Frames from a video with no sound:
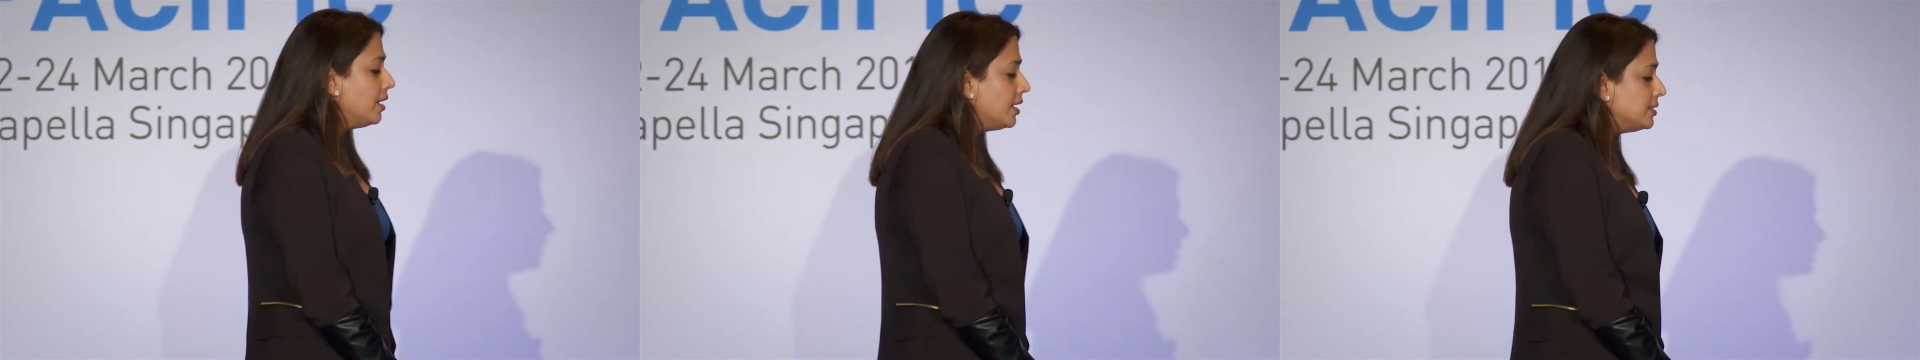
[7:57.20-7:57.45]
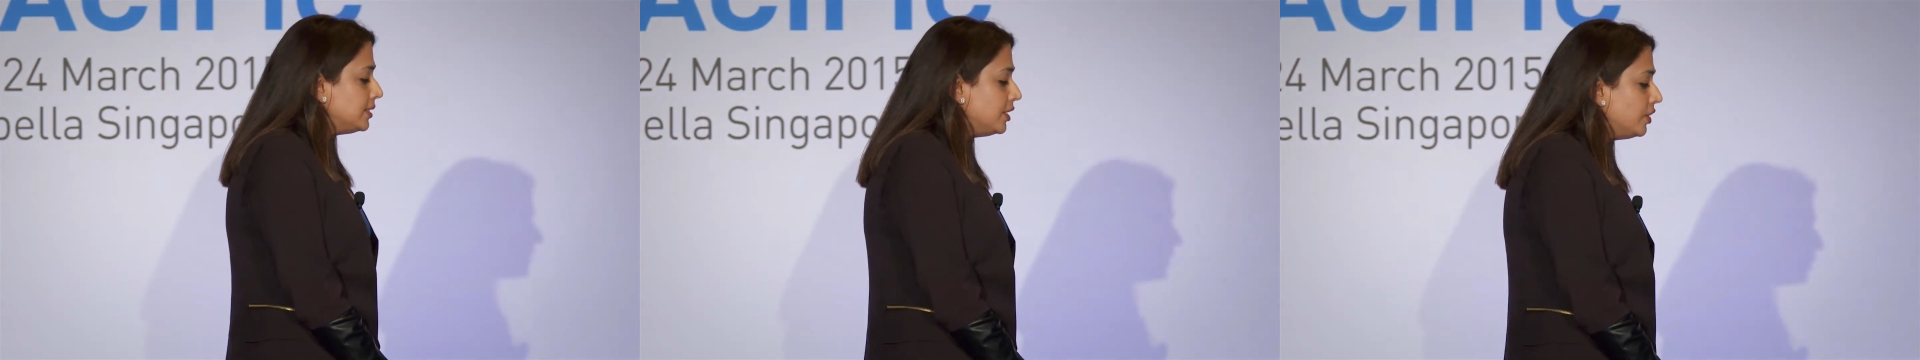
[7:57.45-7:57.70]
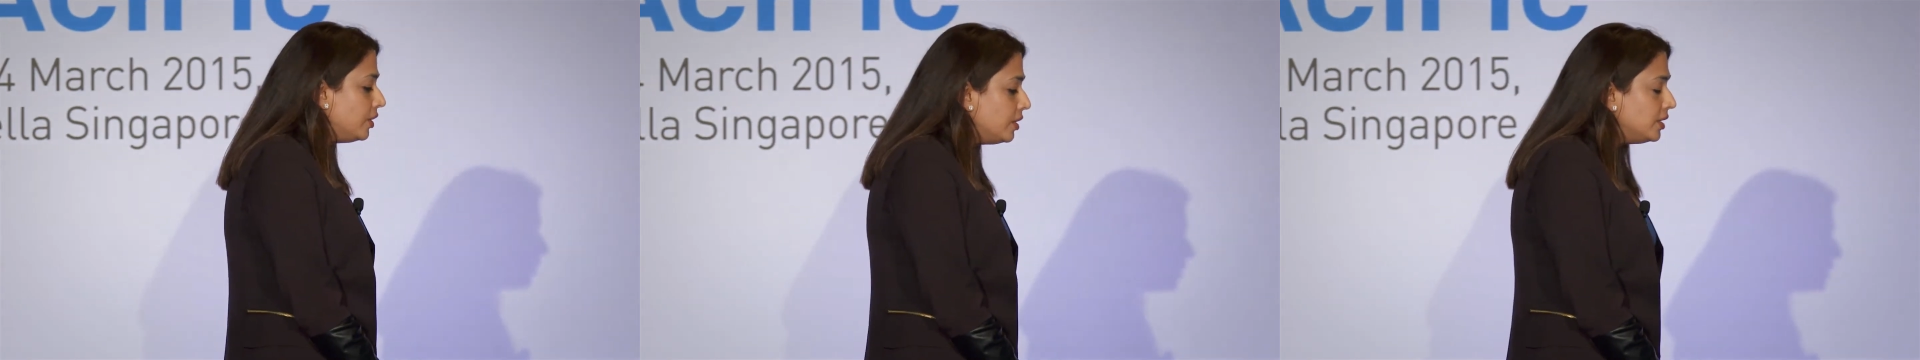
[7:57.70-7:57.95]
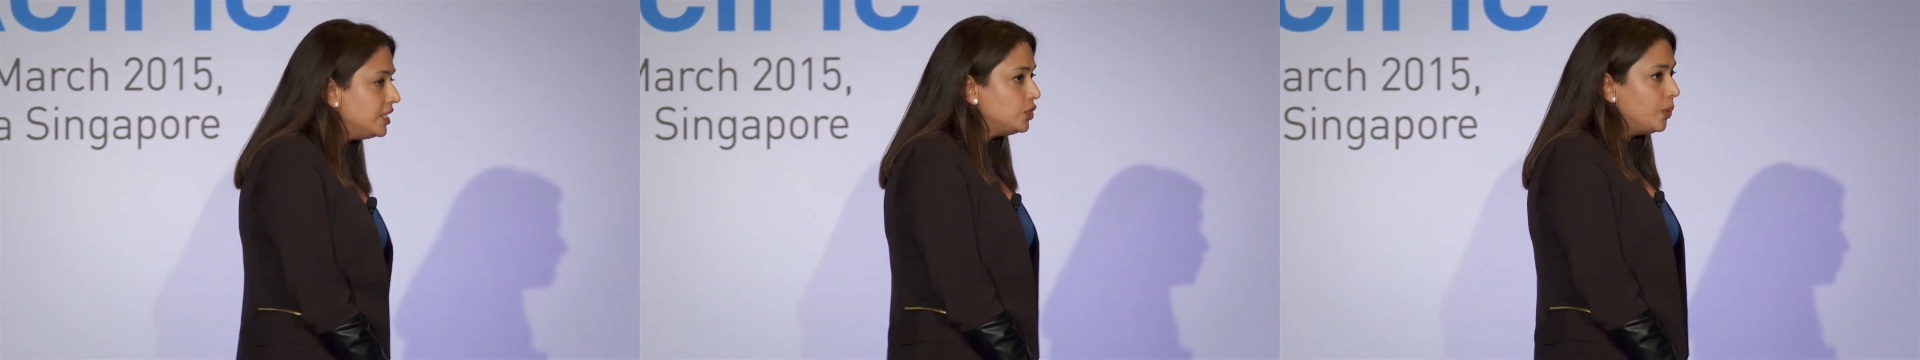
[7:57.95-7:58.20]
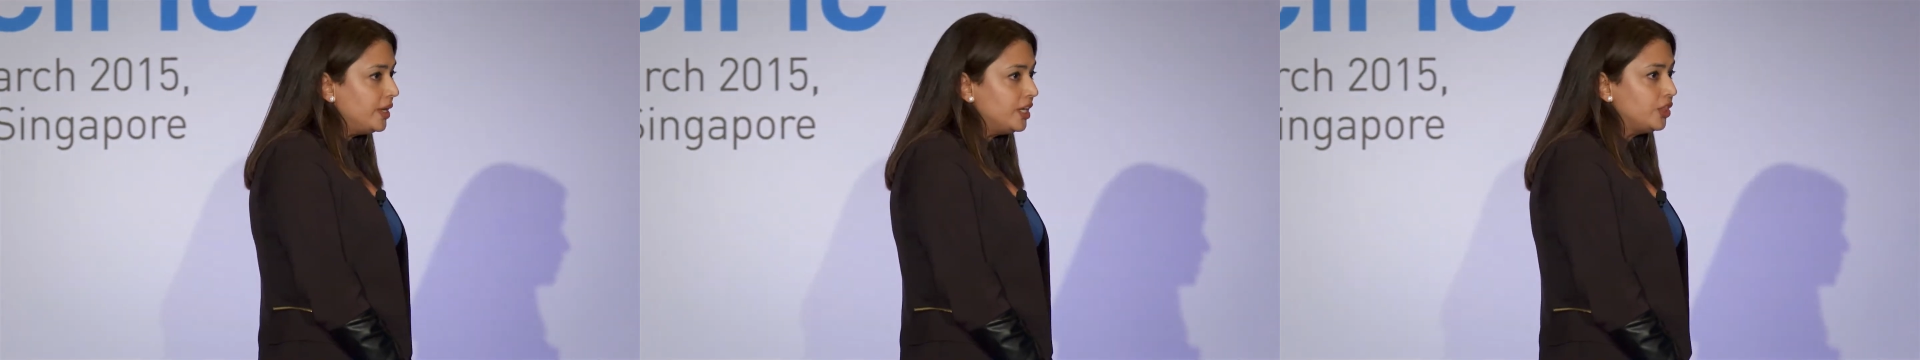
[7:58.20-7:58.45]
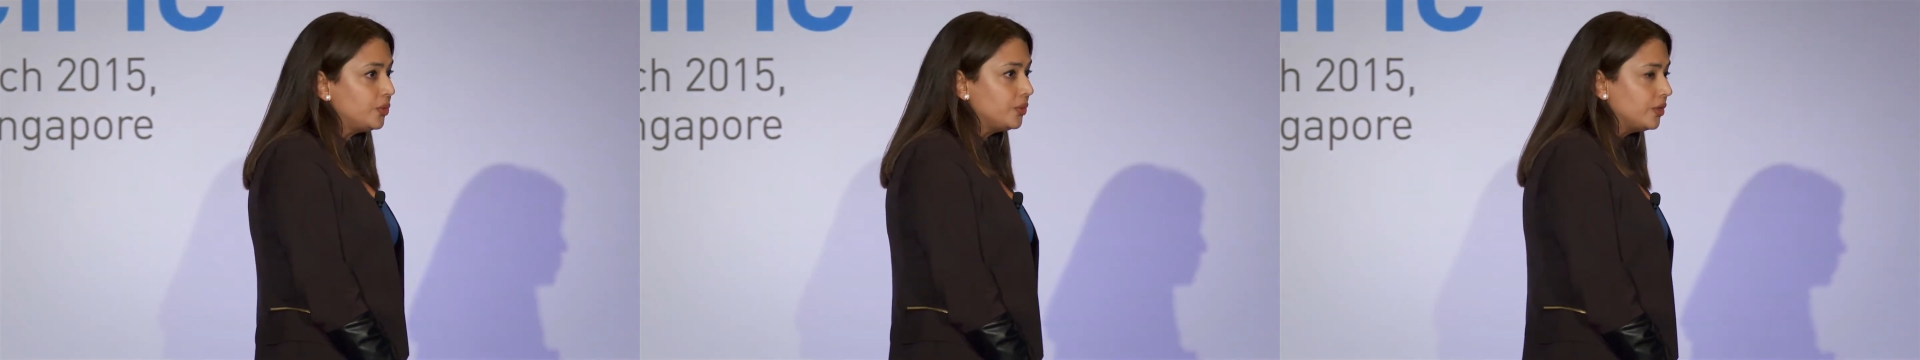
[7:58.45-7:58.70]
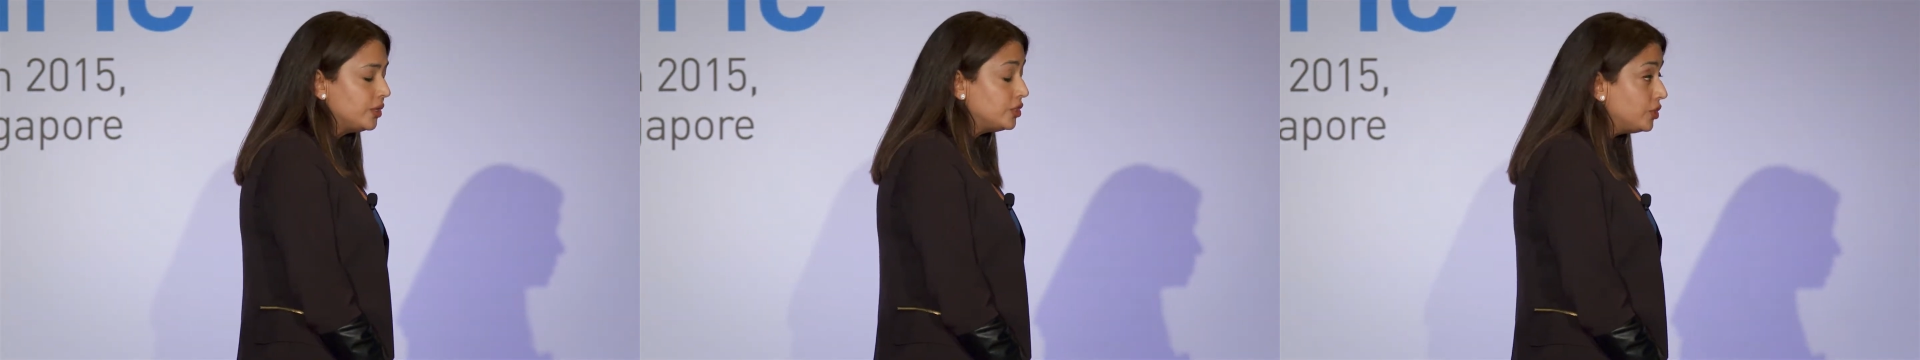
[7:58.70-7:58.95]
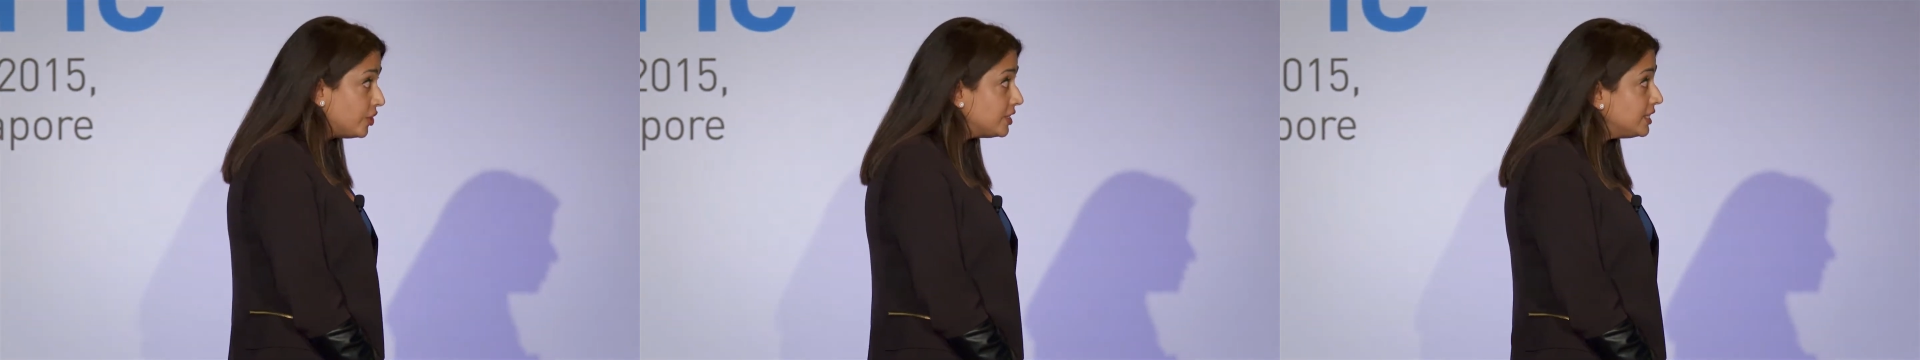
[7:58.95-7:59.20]
because in early
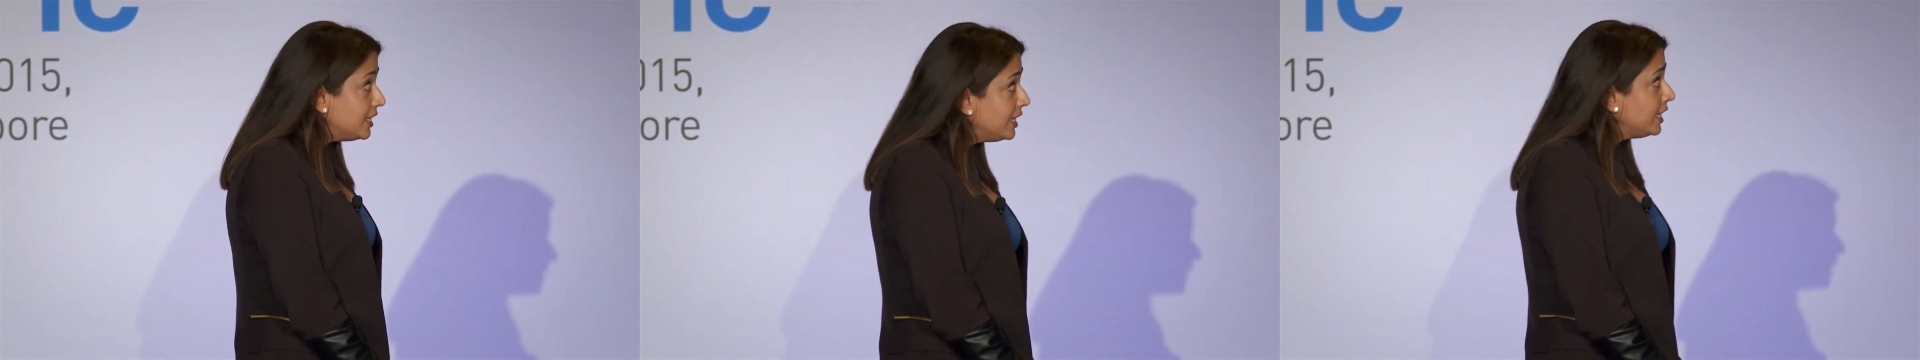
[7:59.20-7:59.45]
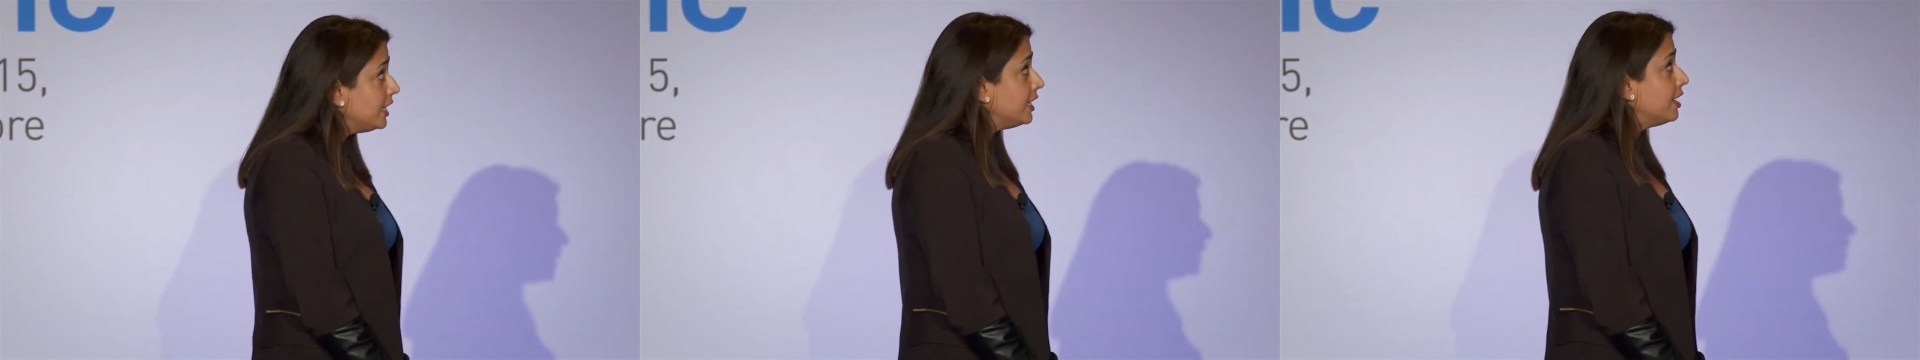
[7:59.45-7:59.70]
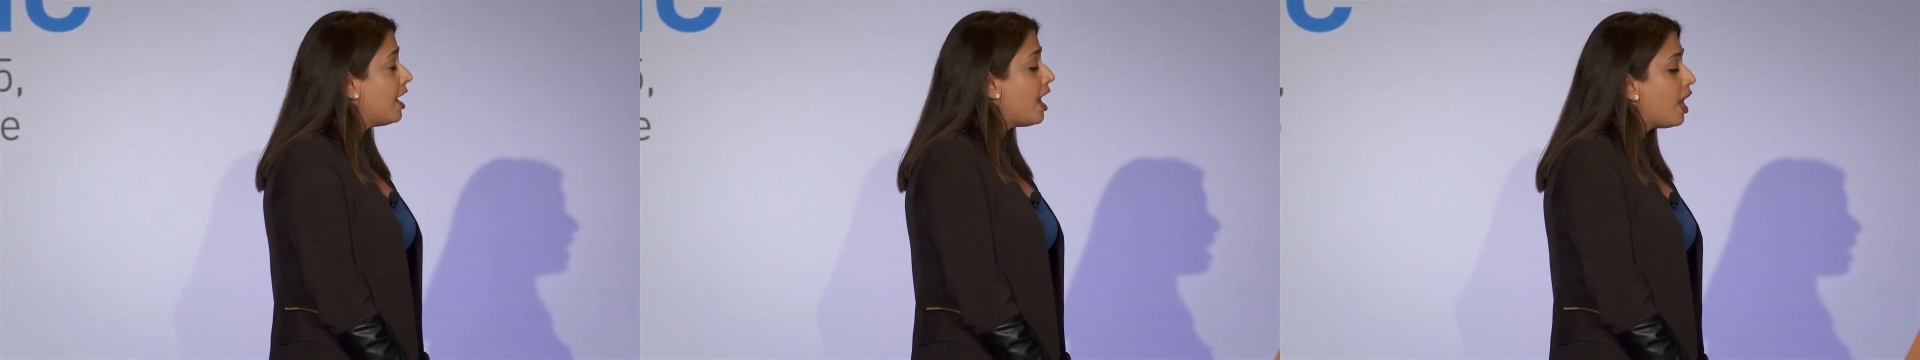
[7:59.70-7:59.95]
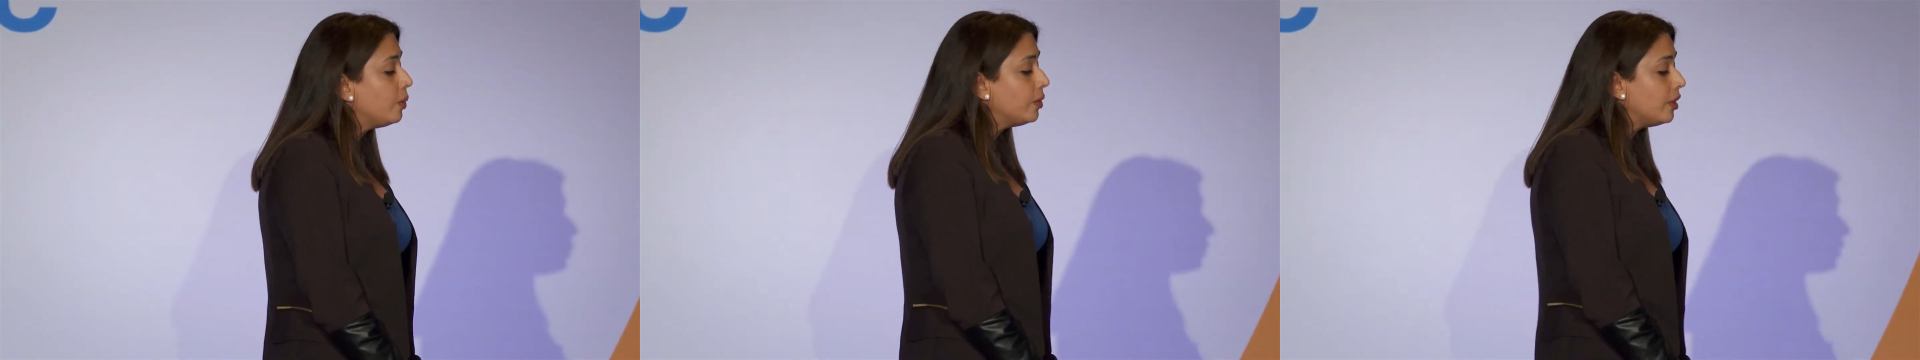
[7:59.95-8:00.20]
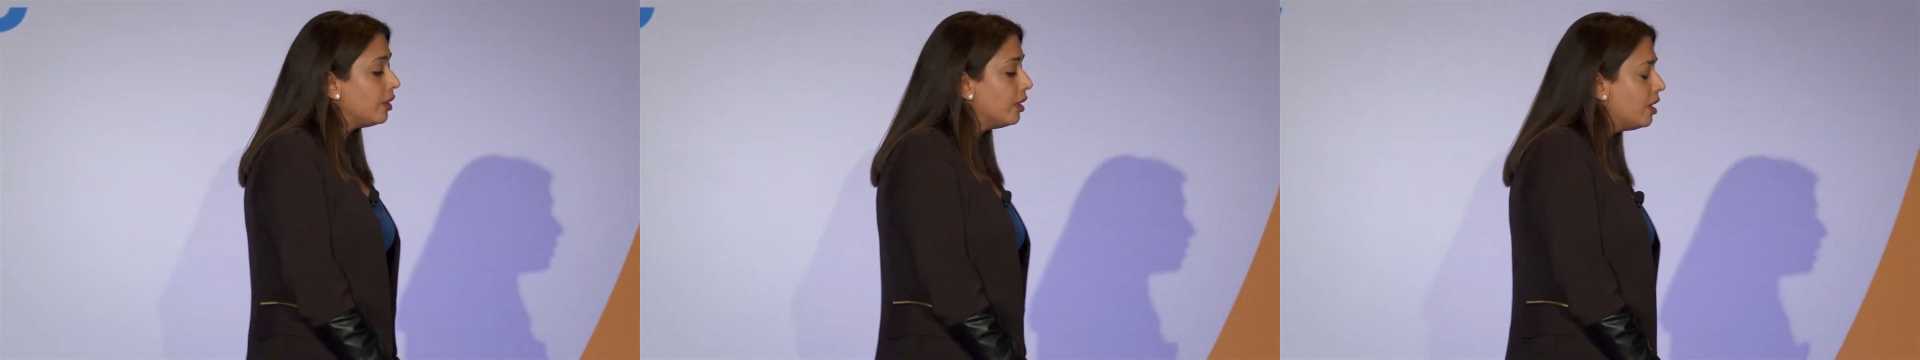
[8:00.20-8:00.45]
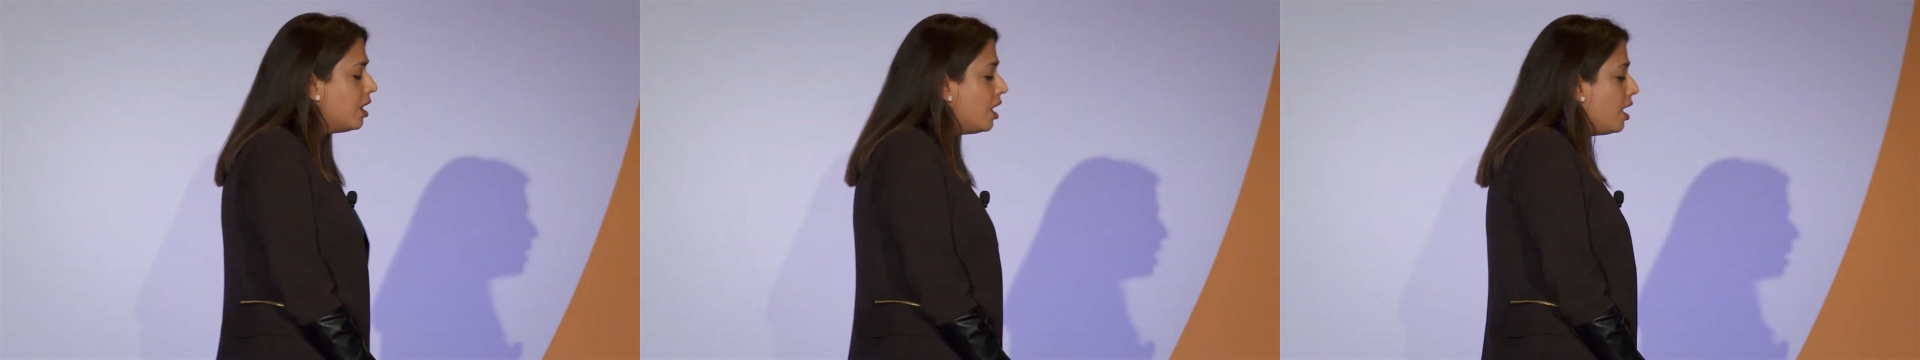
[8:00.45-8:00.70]
2013, our